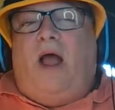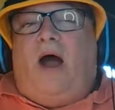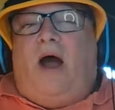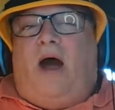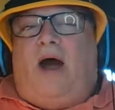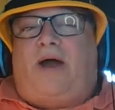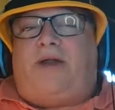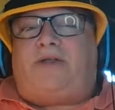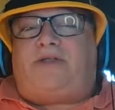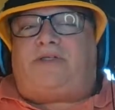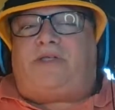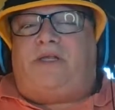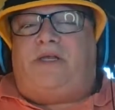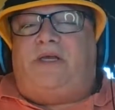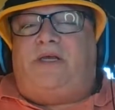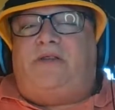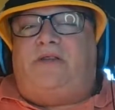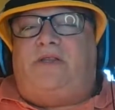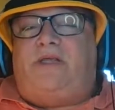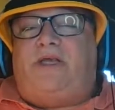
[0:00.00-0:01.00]

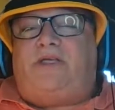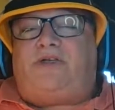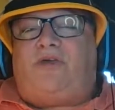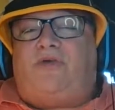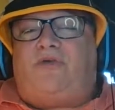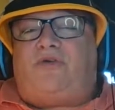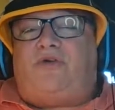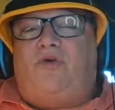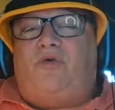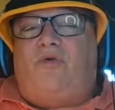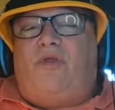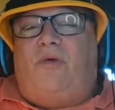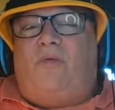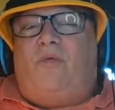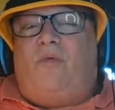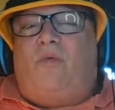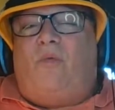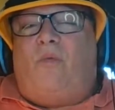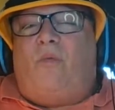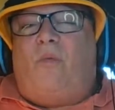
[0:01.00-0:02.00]
Honestly, these are two of the
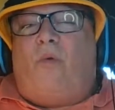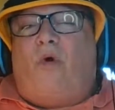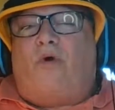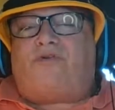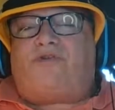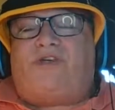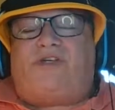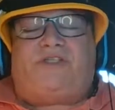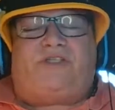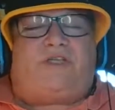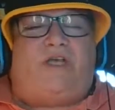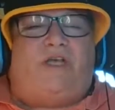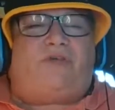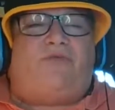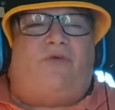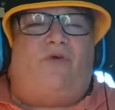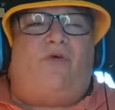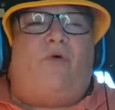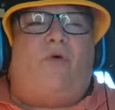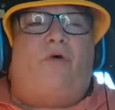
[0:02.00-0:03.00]
more
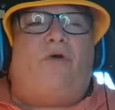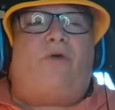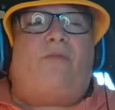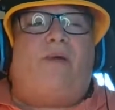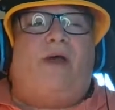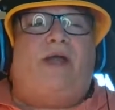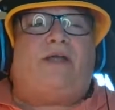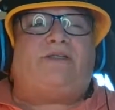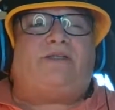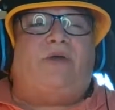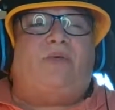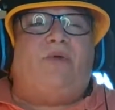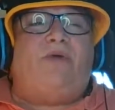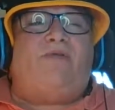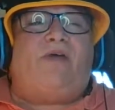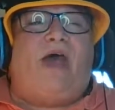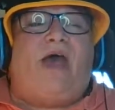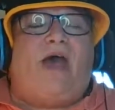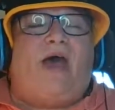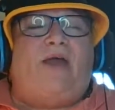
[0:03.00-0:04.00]
successful quarterbacks that we've
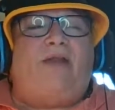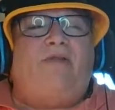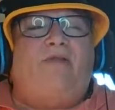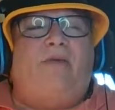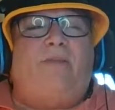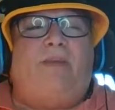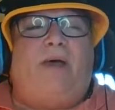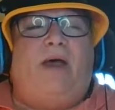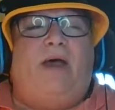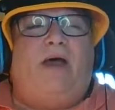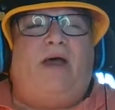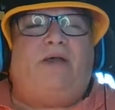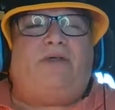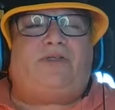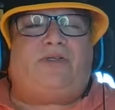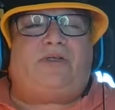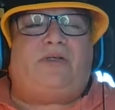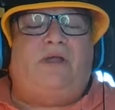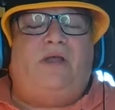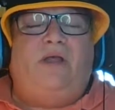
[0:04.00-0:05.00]
had in the
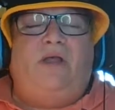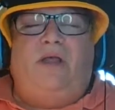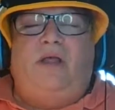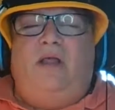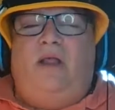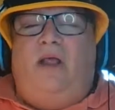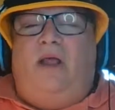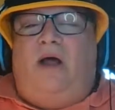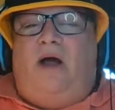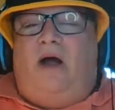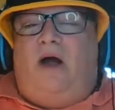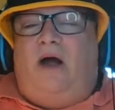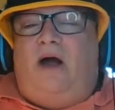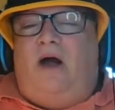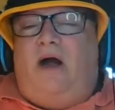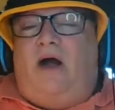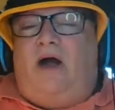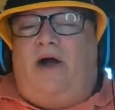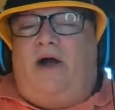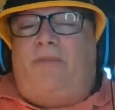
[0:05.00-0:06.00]
past.
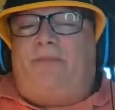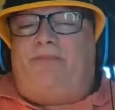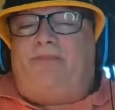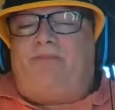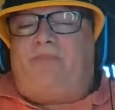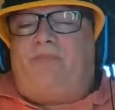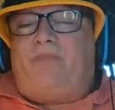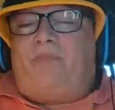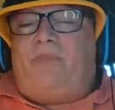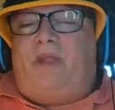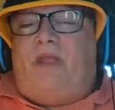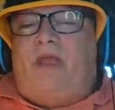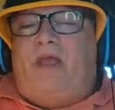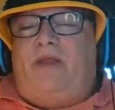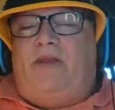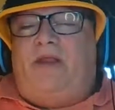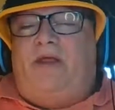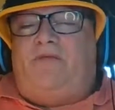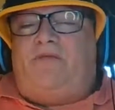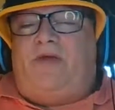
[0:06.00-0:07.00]
Um,
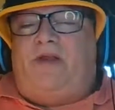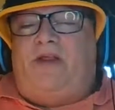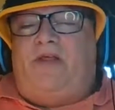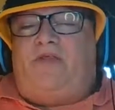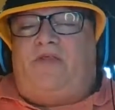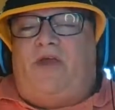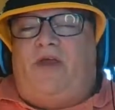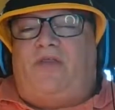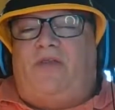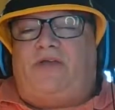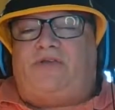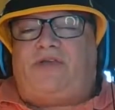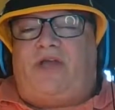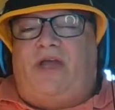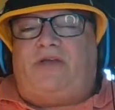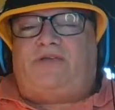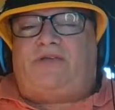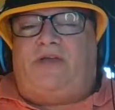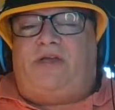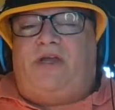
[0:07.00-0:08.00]
and if anything, these
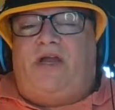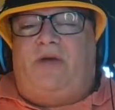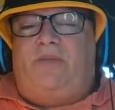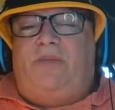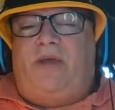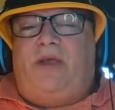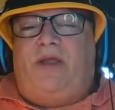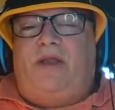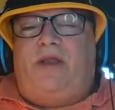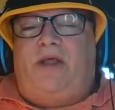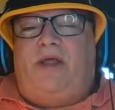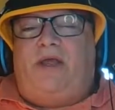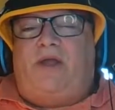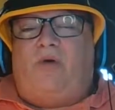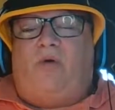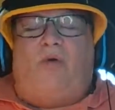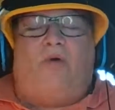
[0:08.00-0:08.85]
guys could come in and